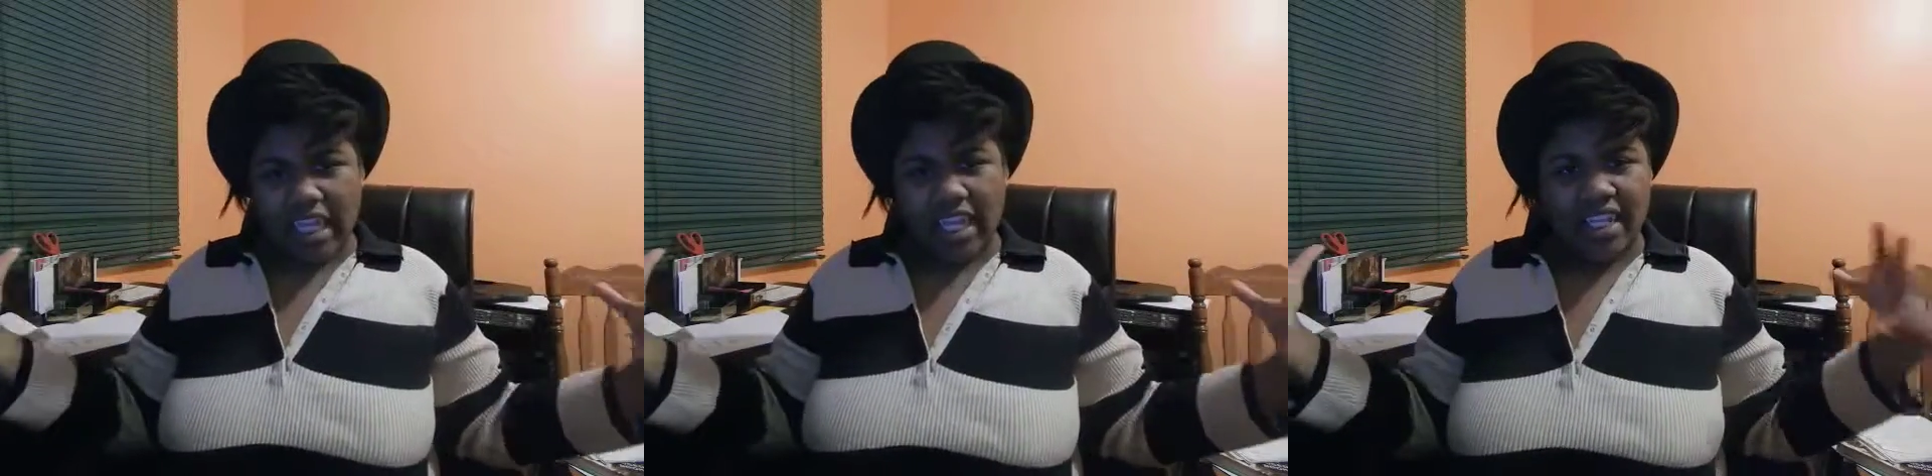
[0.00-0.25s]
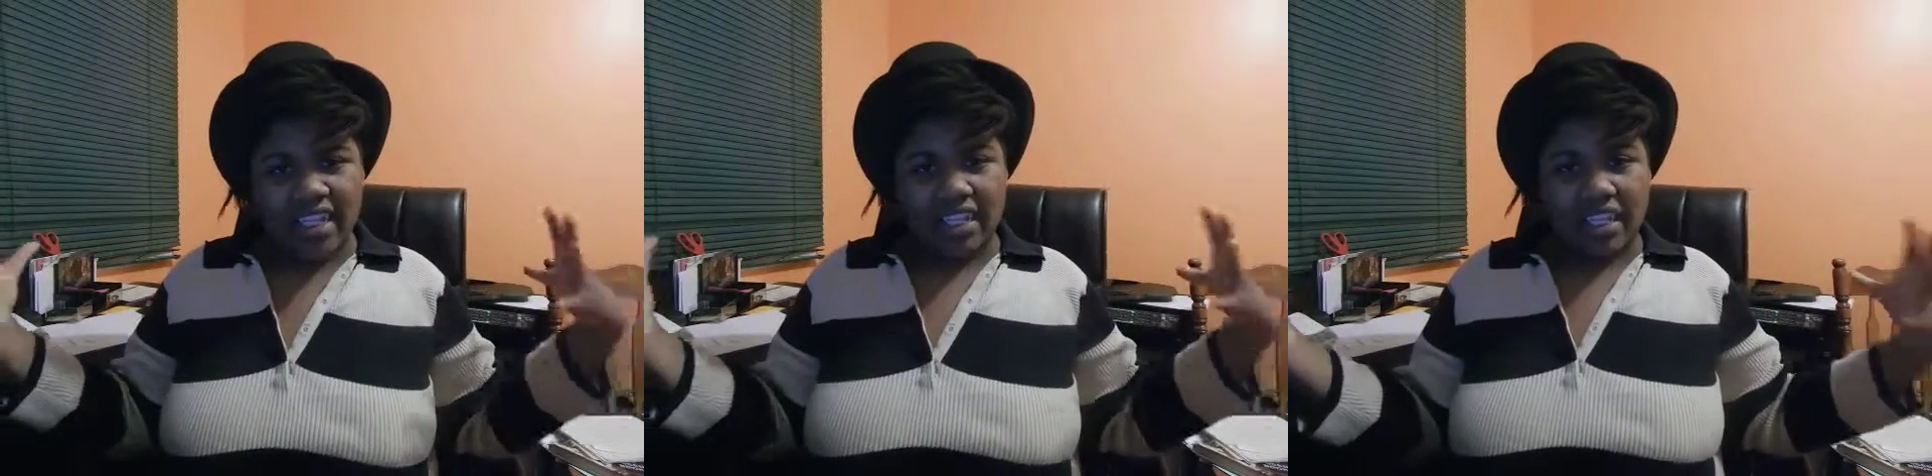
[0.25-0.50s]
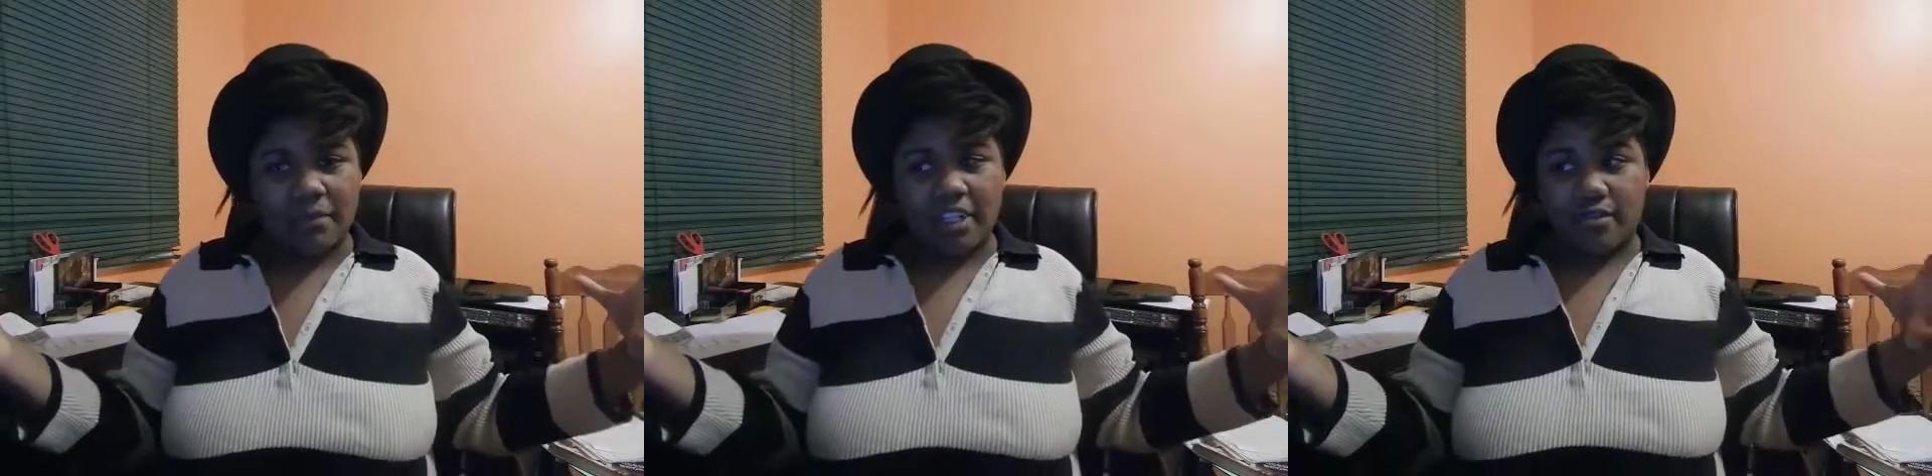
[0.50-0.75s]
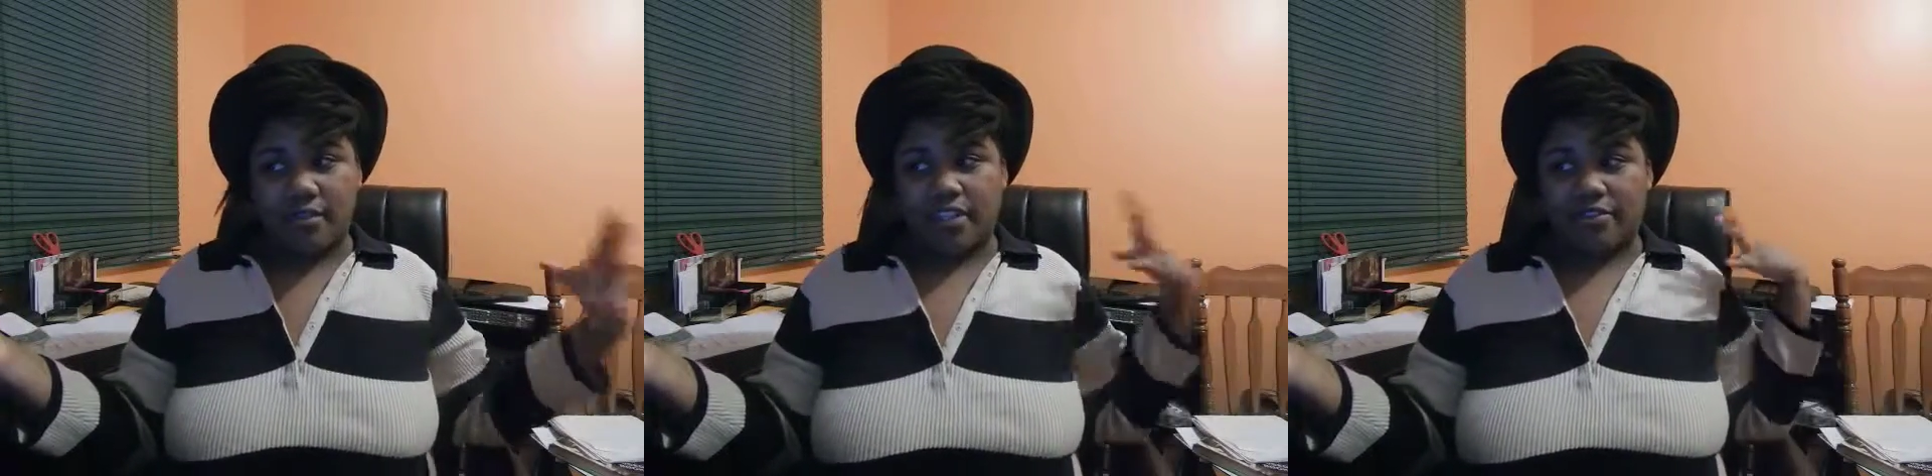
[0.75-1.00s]
anything that
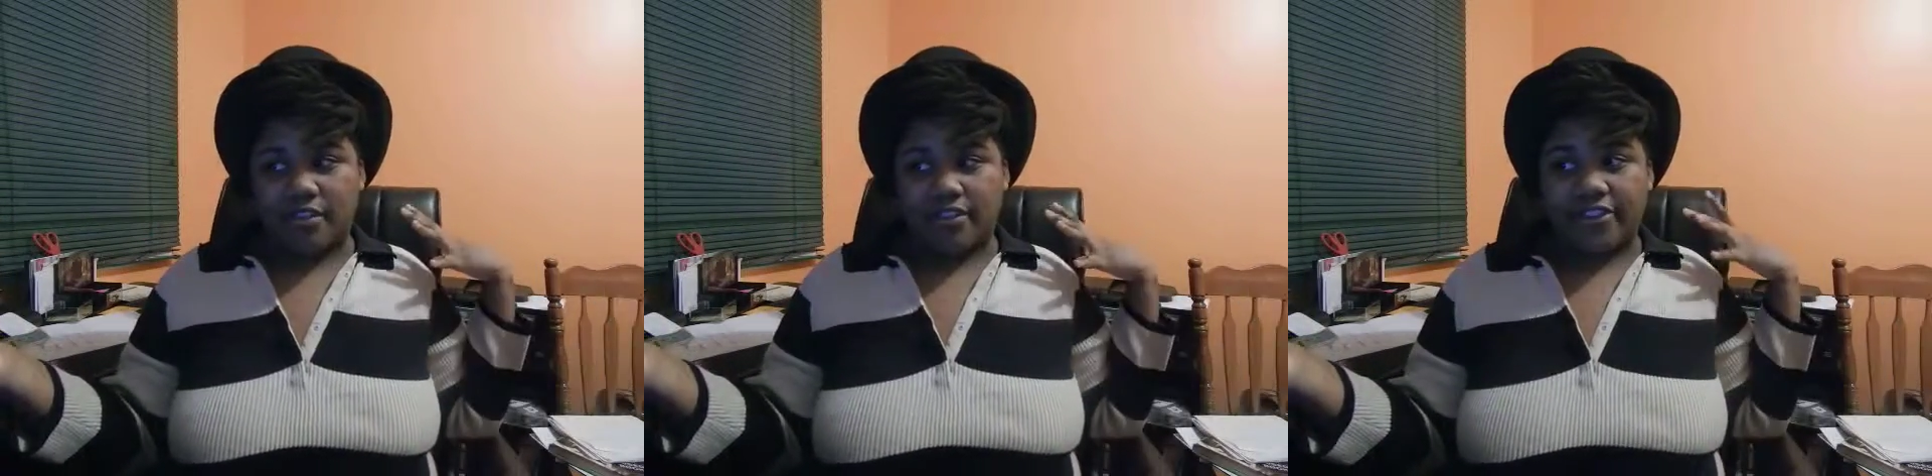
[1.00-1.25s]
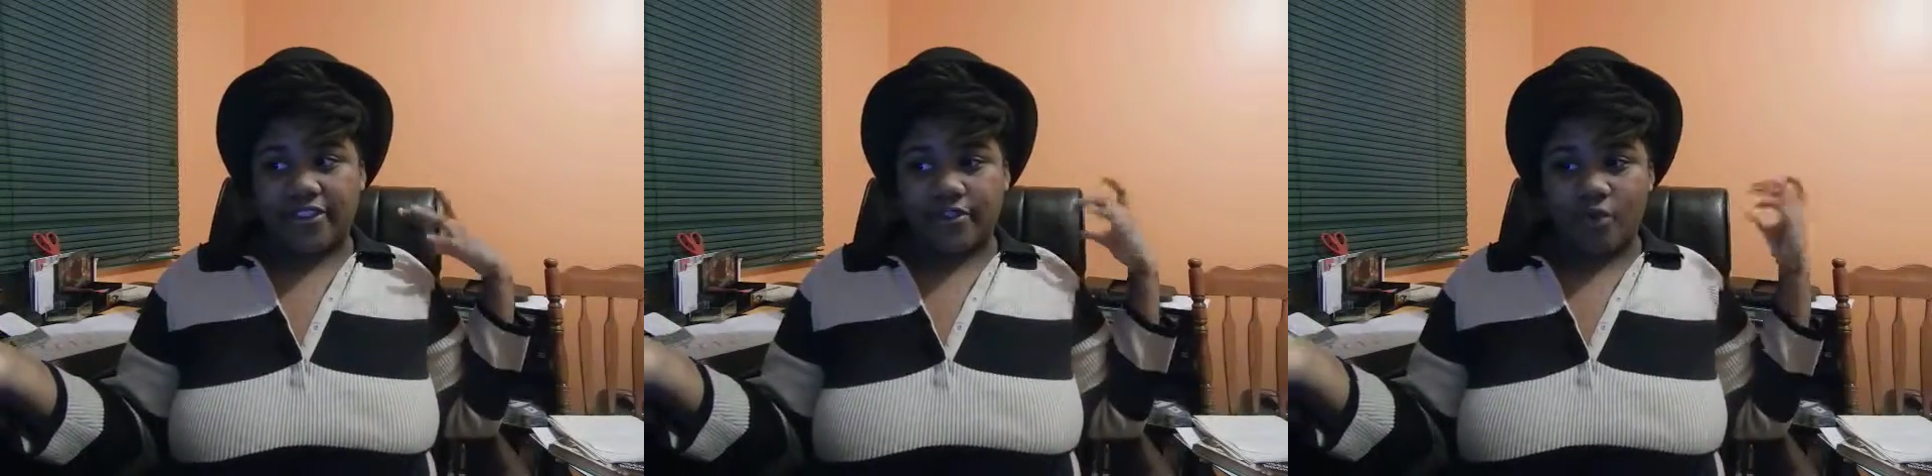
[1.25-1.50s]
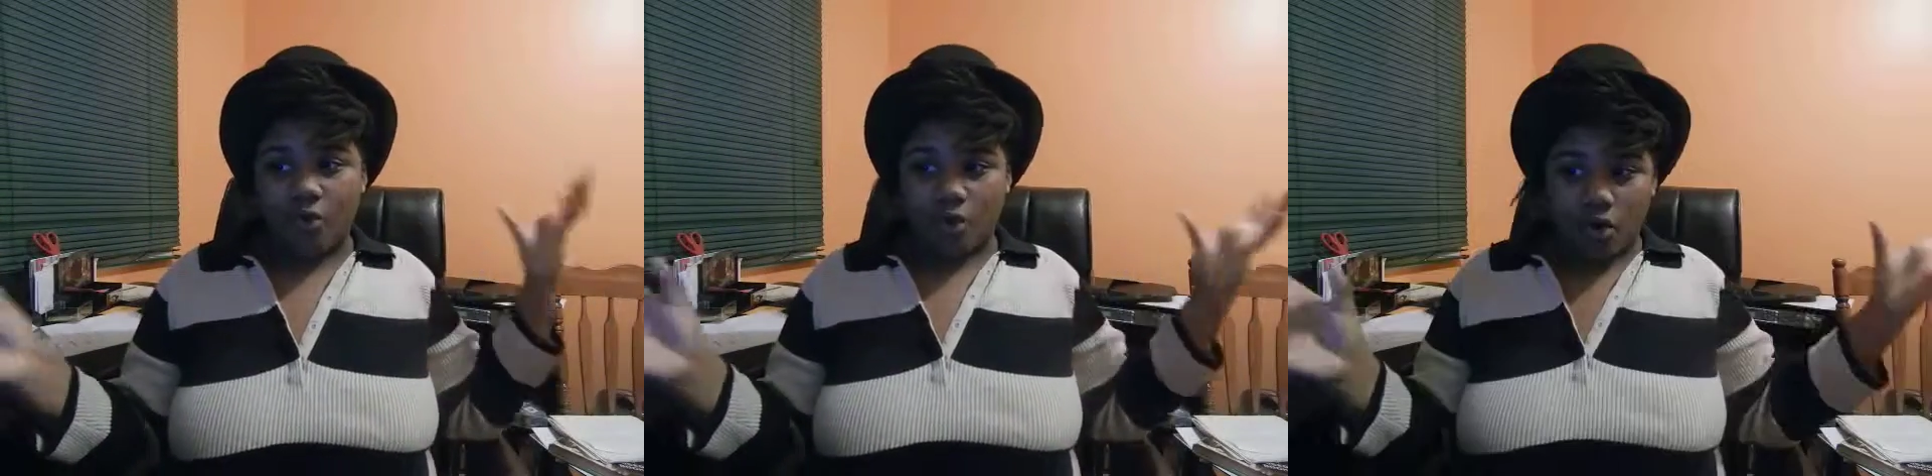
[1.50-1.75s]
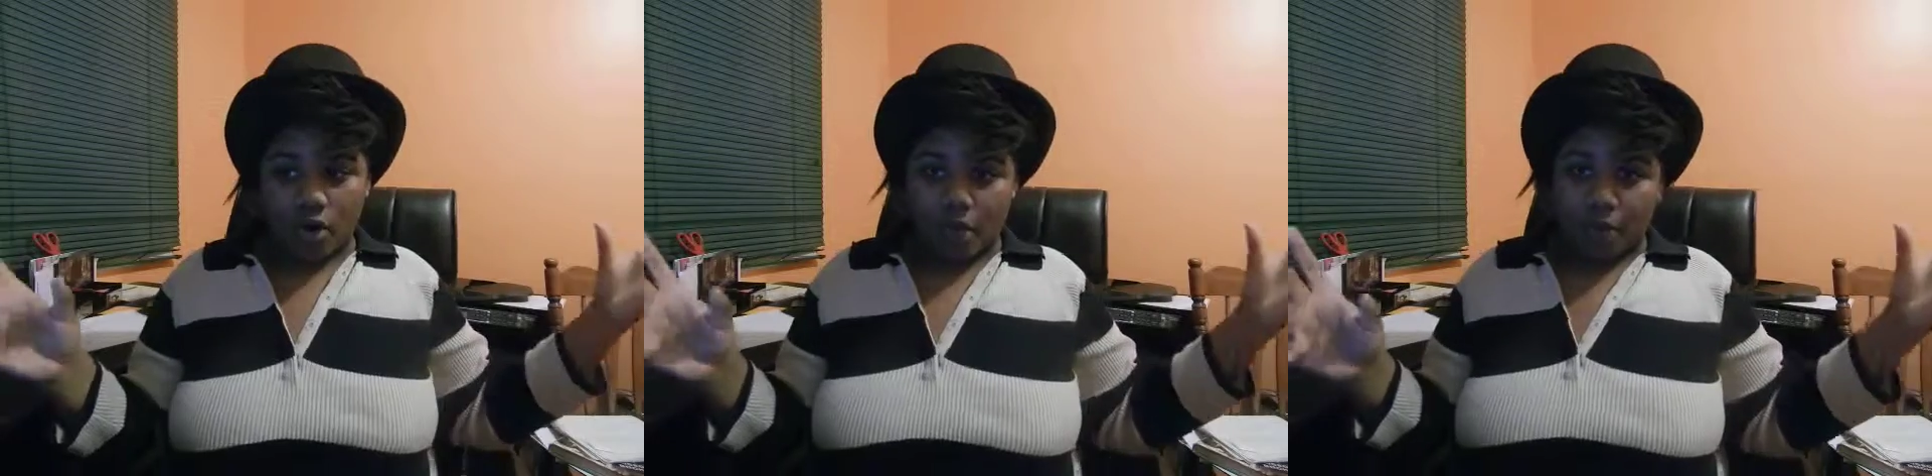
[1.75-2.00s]
piques my interest
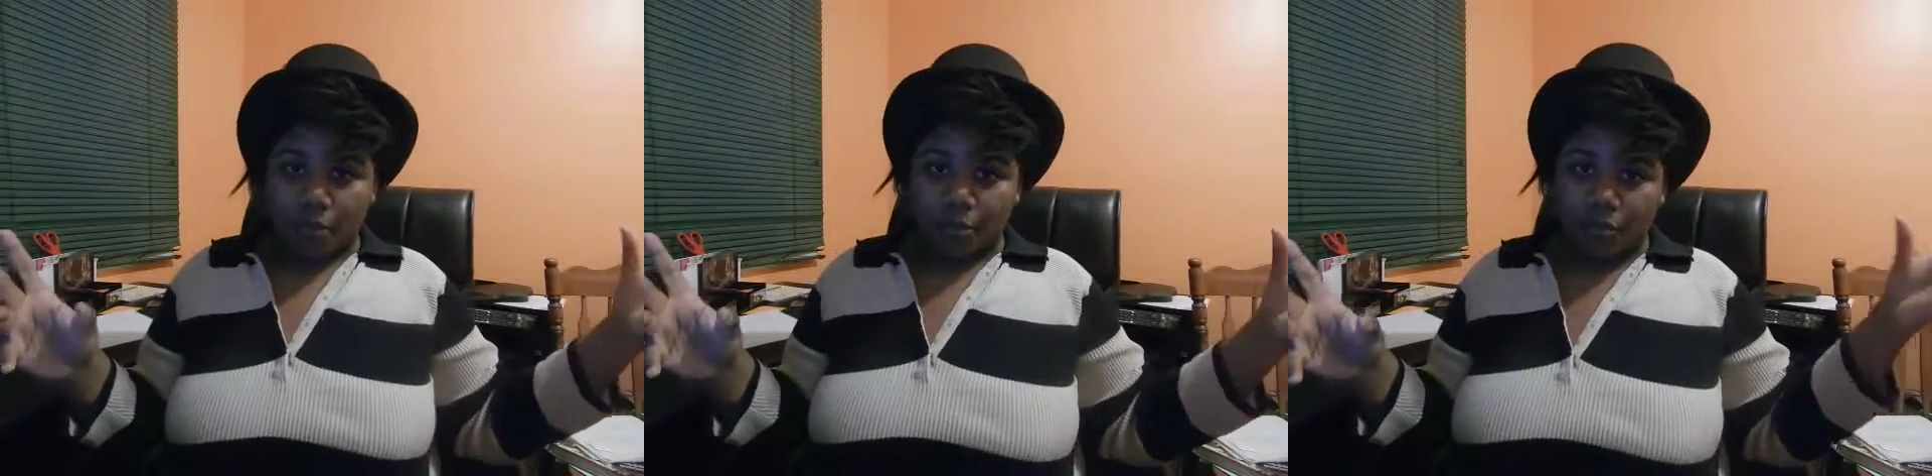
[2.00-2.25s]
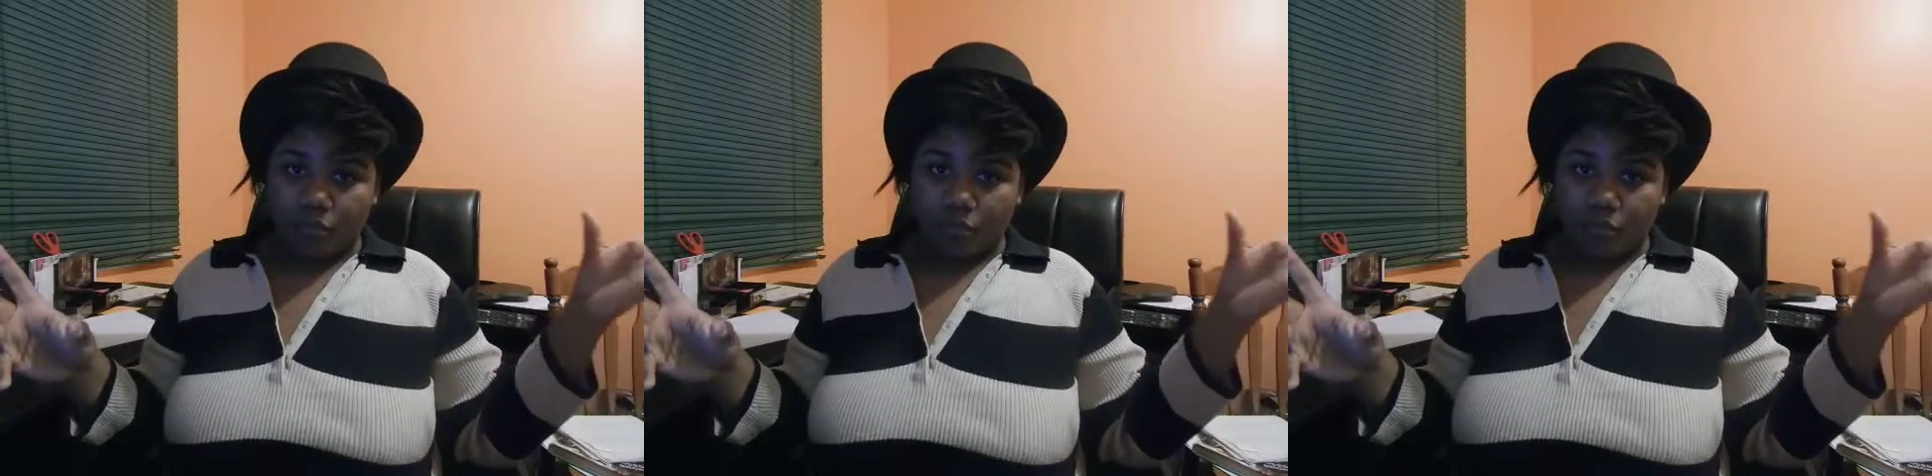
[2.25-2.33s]
or